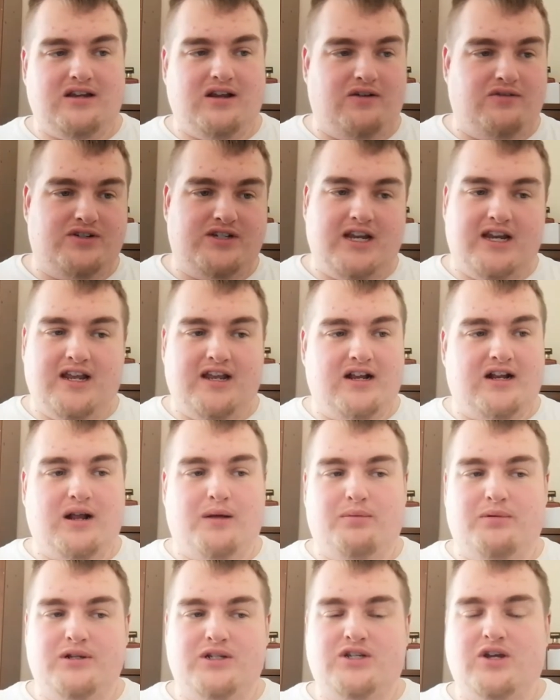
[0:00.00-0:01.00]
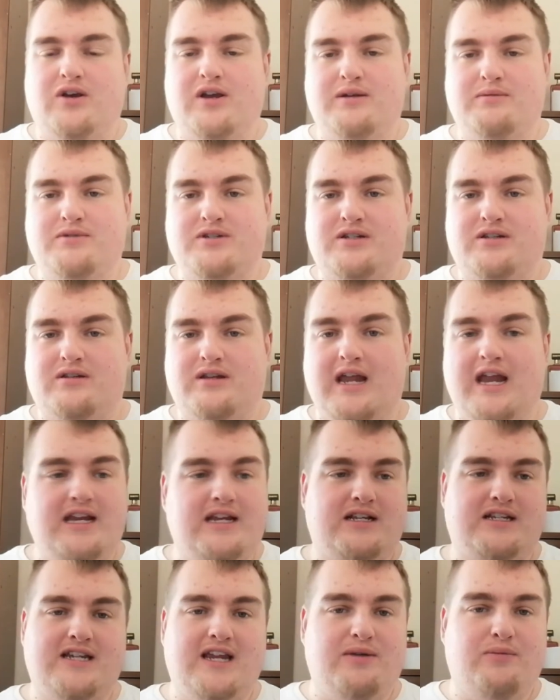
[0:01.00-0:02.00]
I've said it a couple of times.
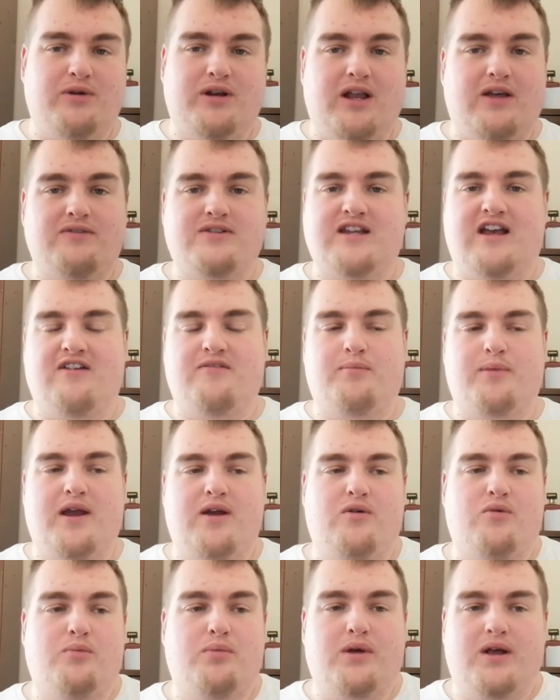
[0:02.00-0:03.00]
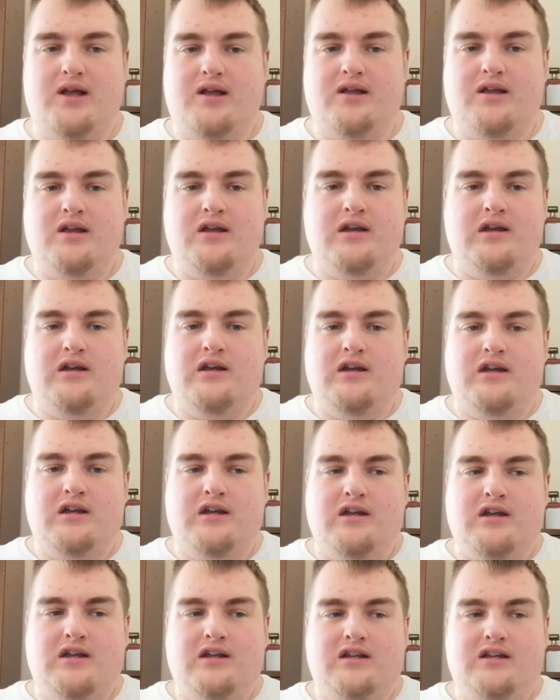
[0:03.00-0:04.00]
Any team would love to have Bale, but
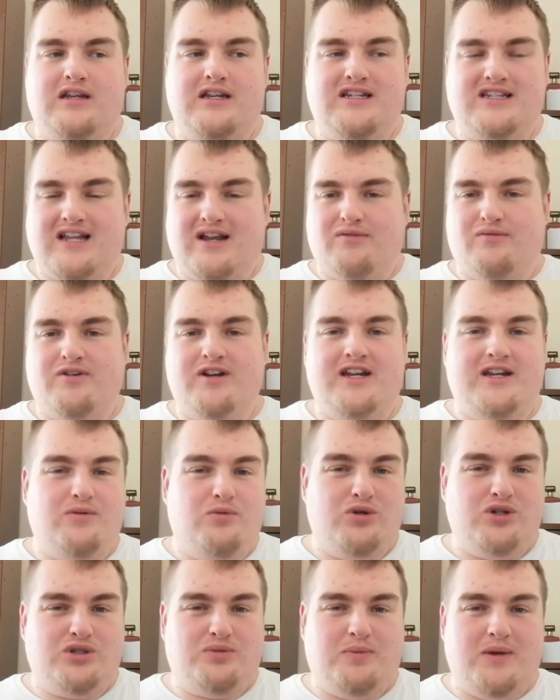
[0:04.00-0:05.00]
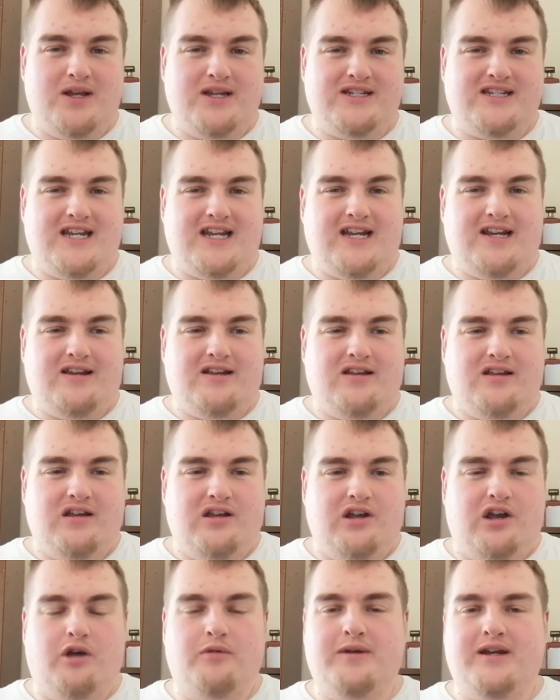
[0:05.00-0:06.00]
is that really what Spurs need?
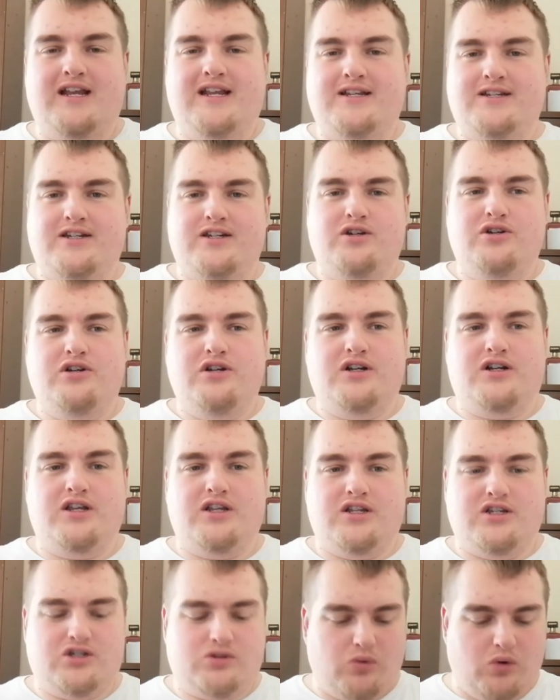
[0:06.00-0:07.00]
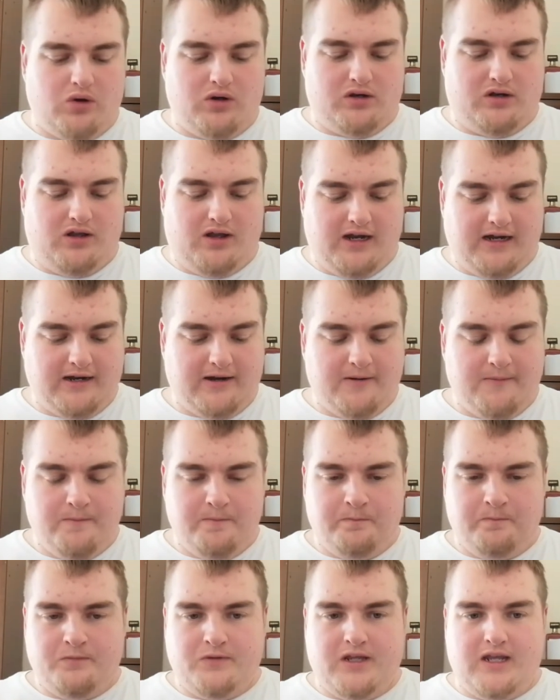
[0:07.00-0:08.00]
I mean, you look at the squad,
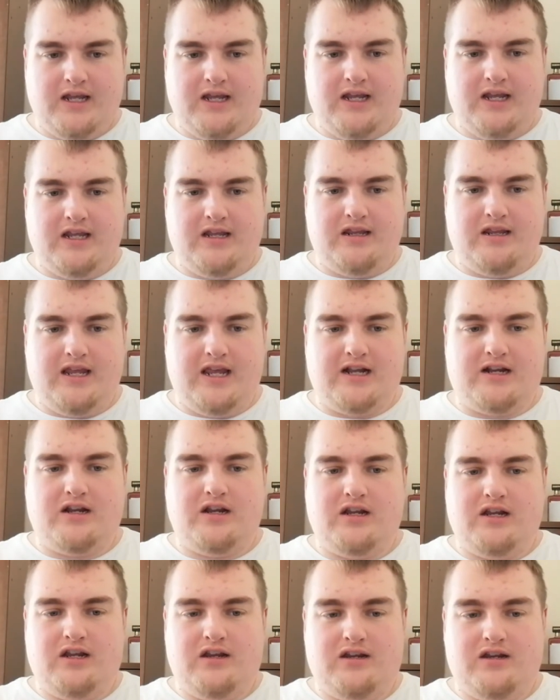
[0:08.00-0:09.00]
I've